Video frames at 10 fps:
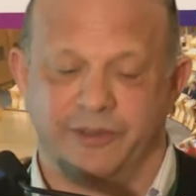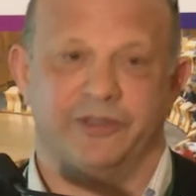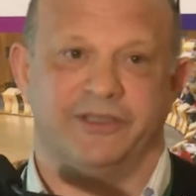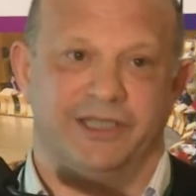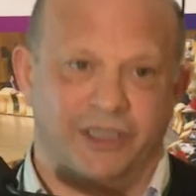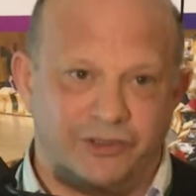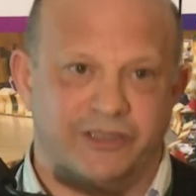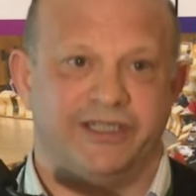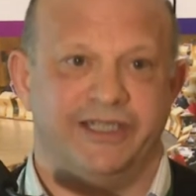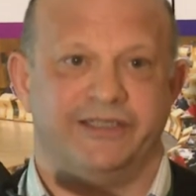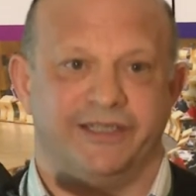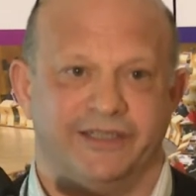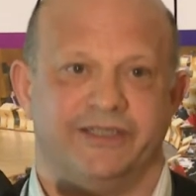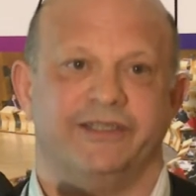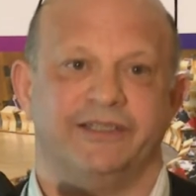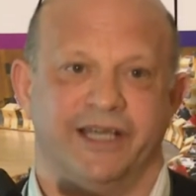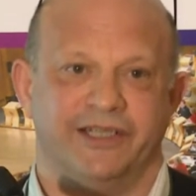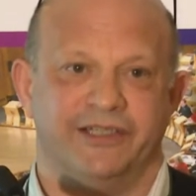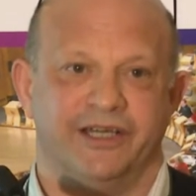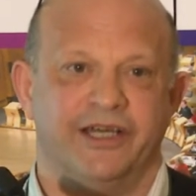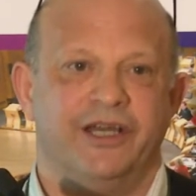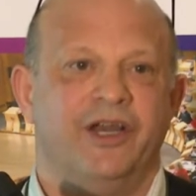because literacy sits at the center